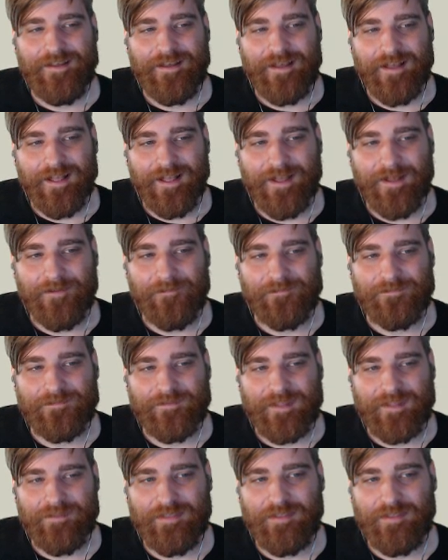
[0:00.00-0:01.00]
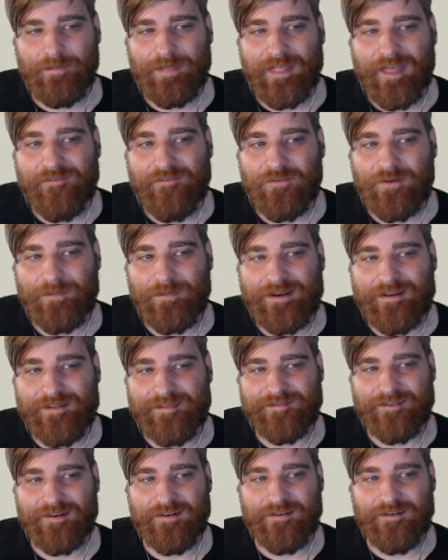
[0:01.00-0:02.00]
The platforming
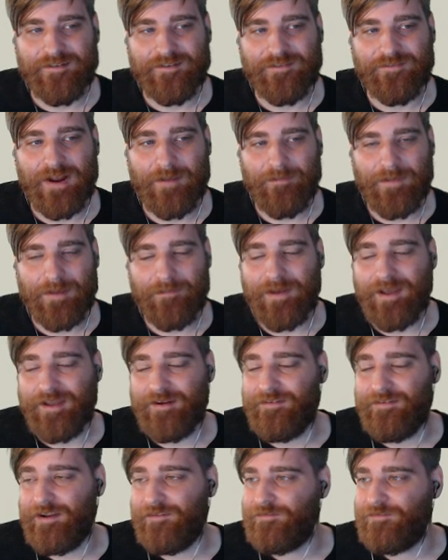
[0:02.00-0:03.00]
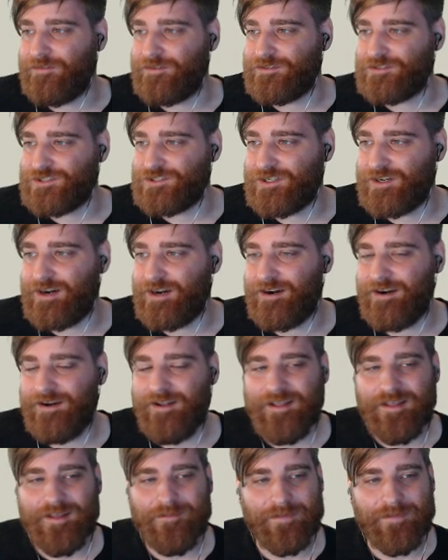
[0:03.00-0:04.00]
is harder to wrap my mind around for sure,
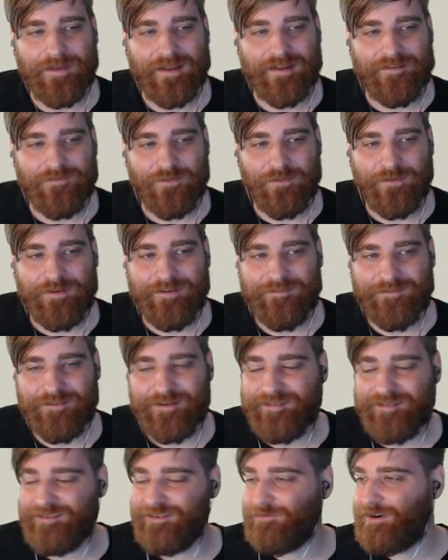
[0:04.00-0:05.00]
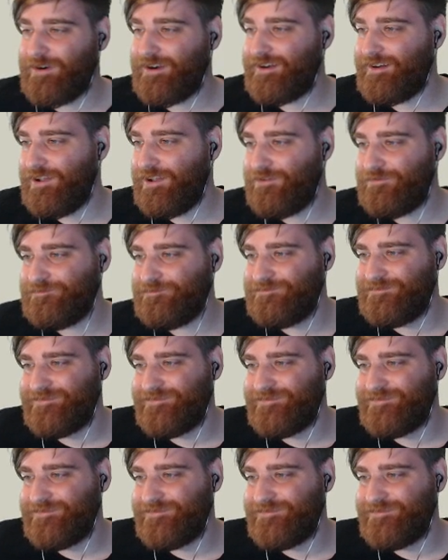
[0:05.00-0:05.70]
but for whatever reason it worked out.